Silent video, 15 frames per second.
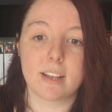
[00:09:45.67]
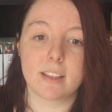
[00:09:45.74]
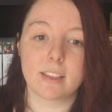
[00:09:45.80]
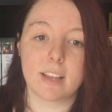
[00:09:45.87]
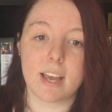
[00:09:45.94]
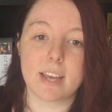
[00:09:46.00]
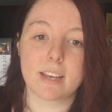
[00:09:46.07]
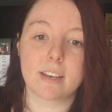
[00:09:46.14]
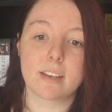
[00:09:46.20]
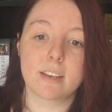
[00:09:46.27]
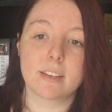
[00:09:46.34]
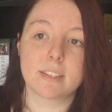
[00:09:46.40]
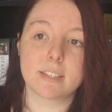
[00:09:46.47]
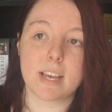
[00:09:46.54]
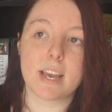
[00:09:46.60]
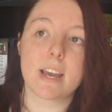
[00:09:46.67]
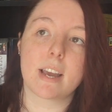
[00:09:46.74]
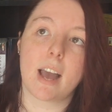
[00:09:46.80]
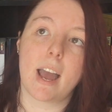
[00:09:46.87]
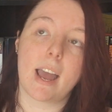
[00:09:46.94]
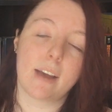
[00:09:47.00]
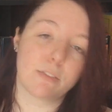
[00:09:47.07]
like
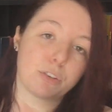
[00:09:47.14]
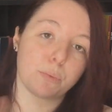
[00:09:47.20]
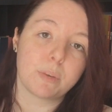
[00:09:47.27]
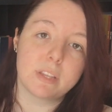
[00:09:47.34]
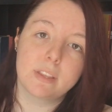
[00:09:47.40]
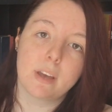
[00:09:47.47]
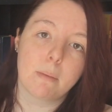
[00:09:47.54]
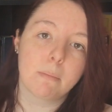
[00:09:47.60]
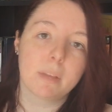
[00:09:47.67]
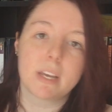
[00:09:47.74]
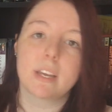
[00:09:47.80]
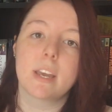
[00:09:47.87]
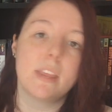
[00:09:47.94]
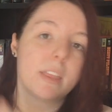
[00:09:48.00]
saying I have to read them like